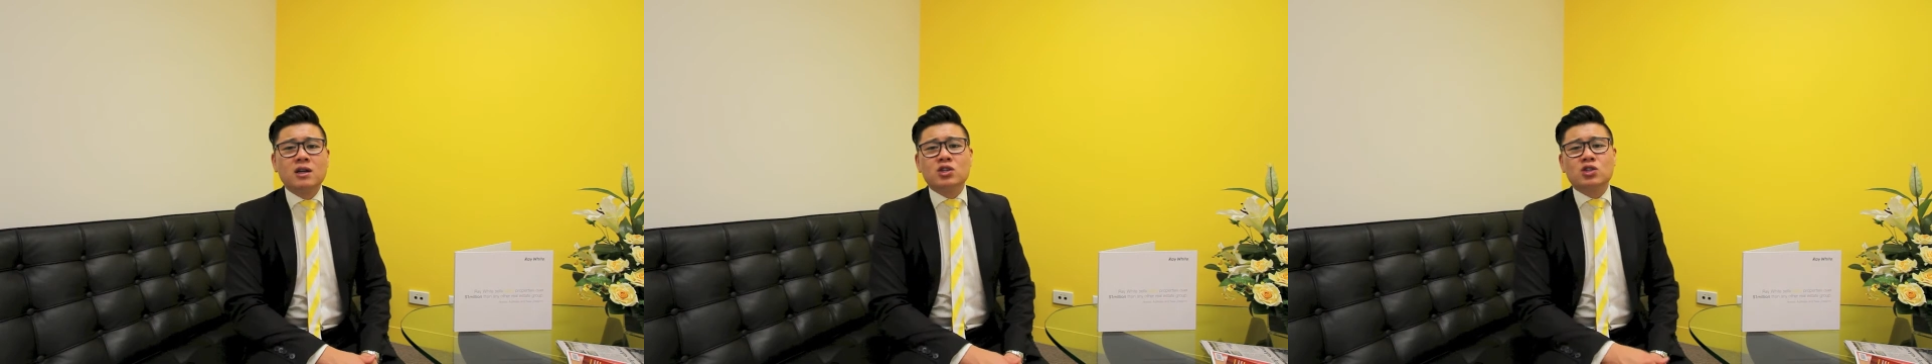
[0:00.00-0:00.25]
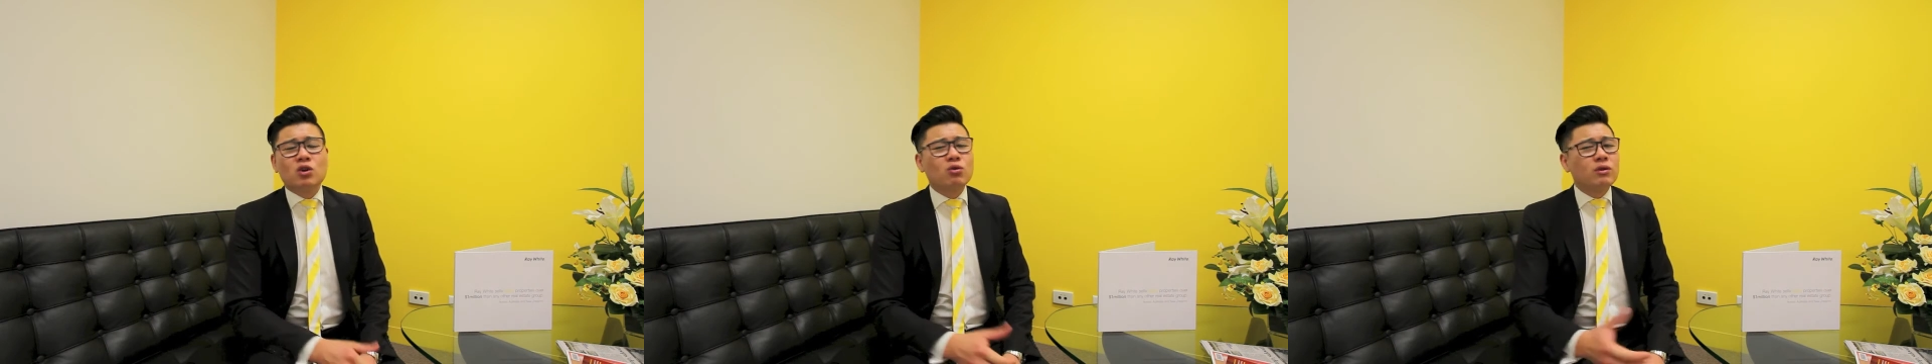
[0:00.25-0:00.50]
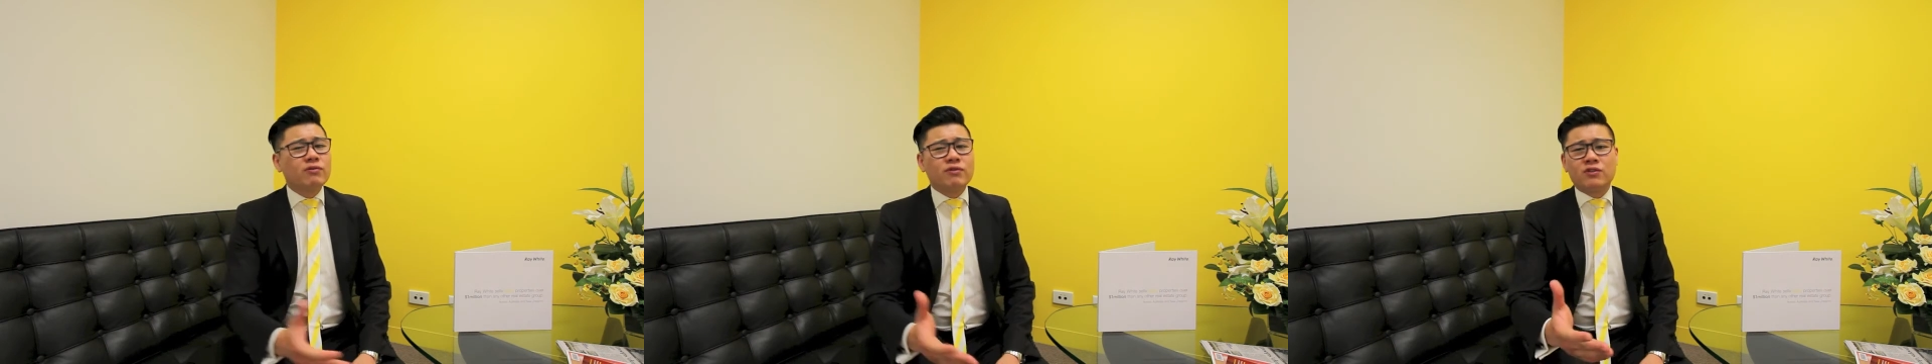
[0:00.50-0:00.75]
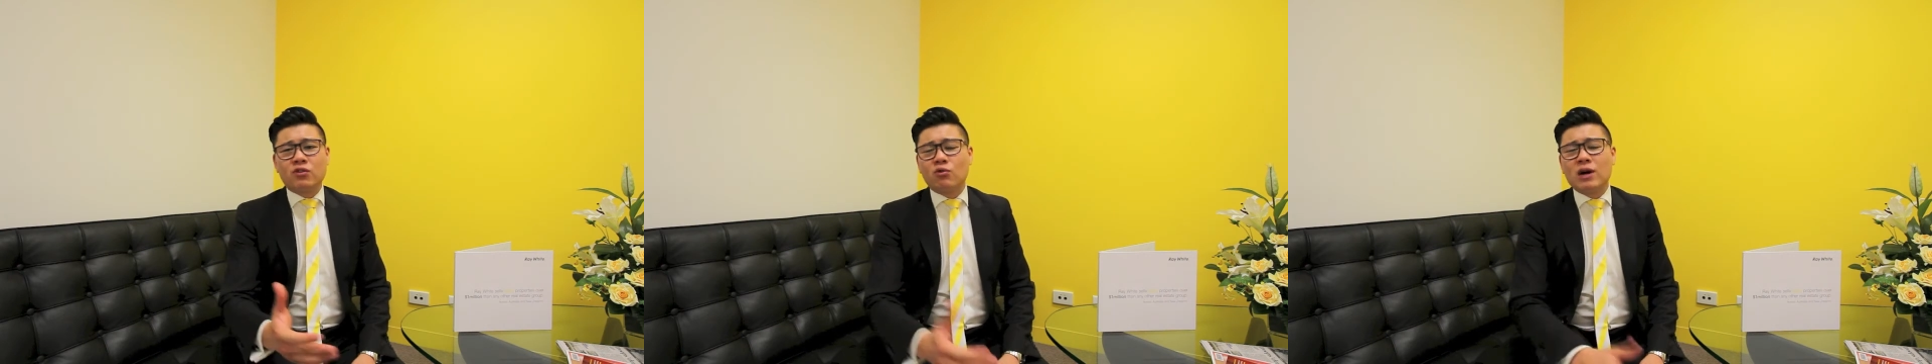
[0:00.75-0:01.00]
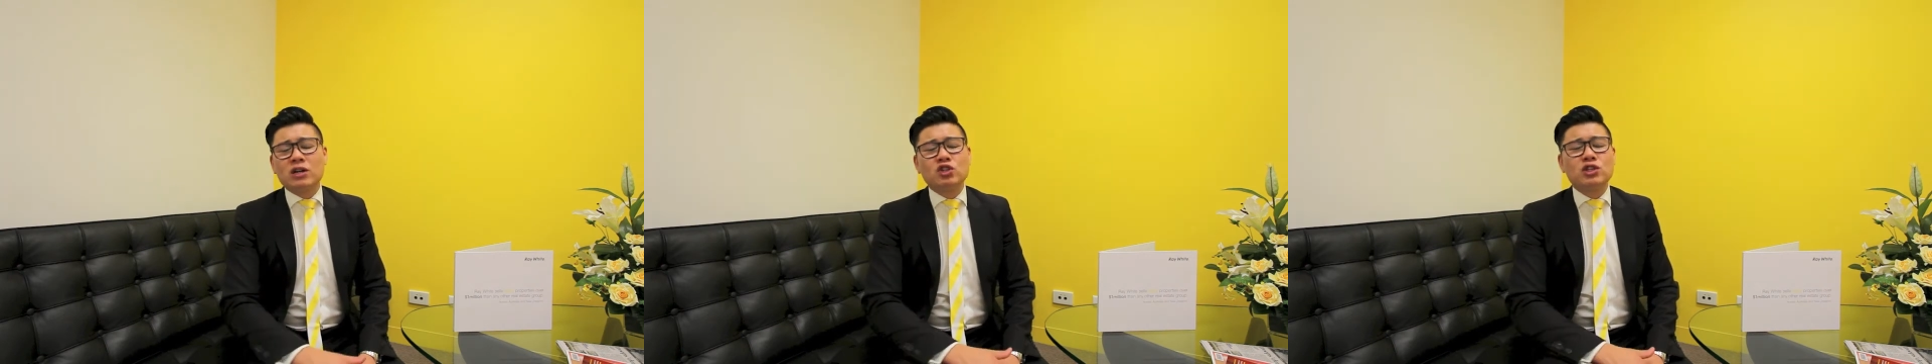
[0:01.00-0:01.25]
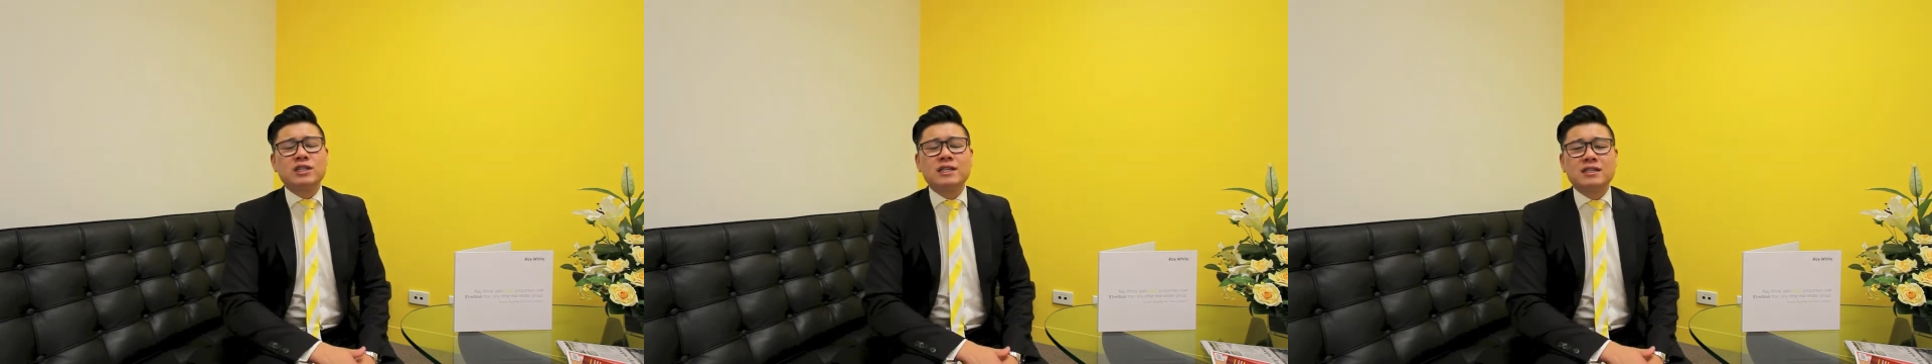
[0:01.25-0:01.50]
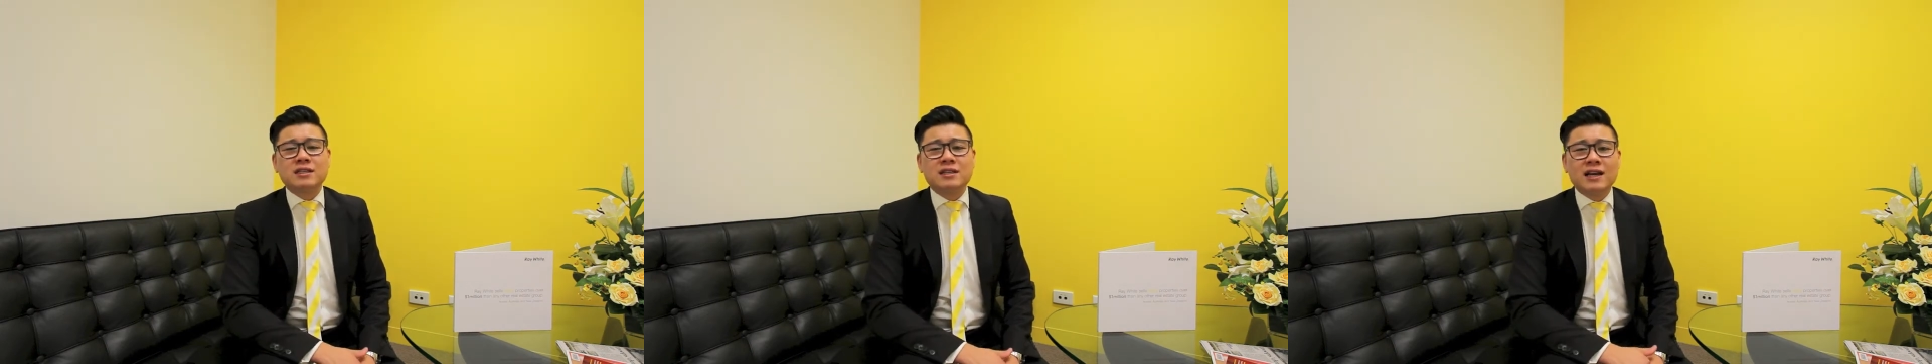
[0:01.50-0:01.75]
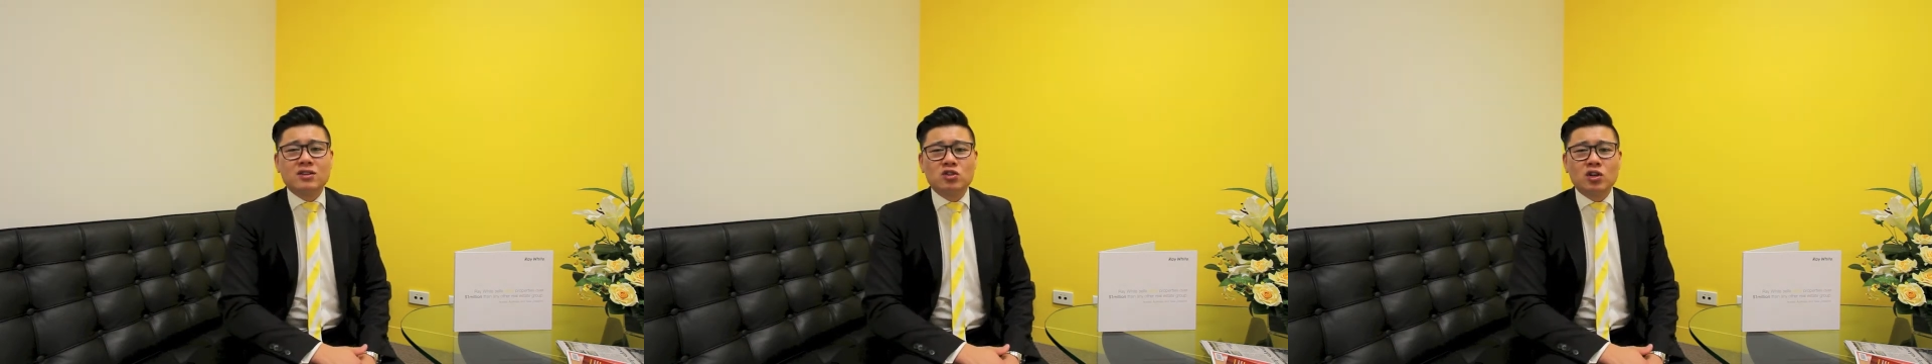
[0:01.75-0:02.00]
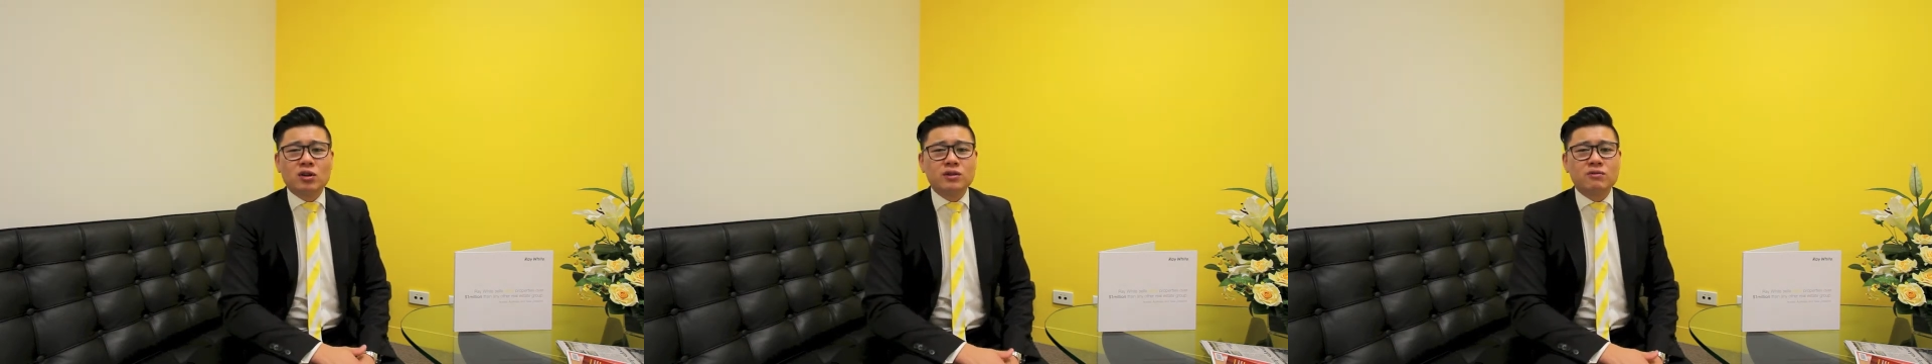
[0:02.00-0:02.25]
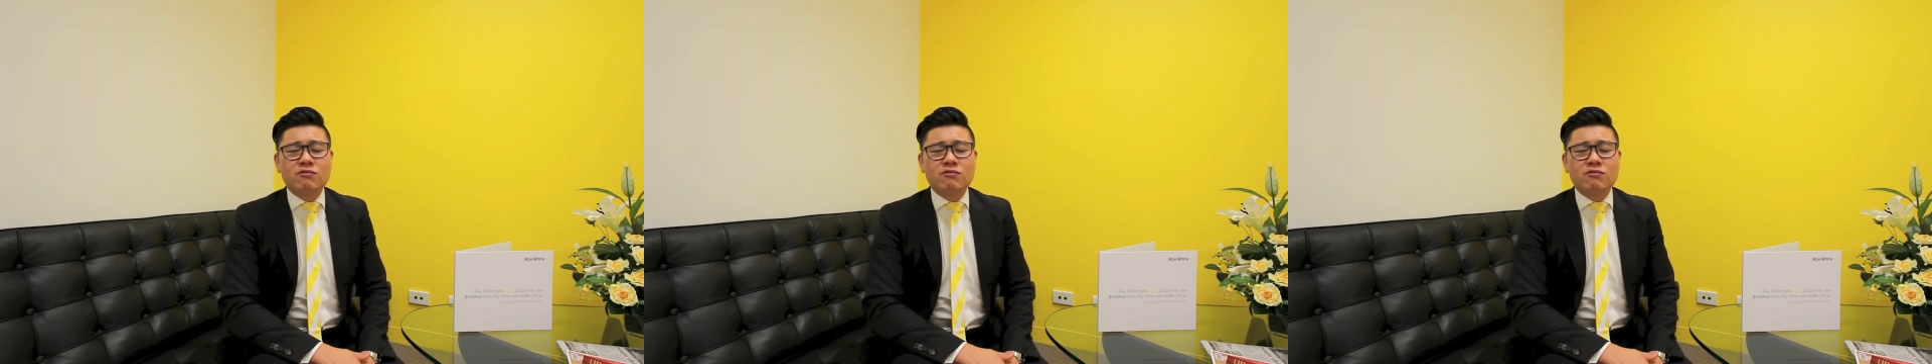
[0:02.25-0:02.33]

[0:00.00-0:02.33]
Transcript: Sold it for $260,000.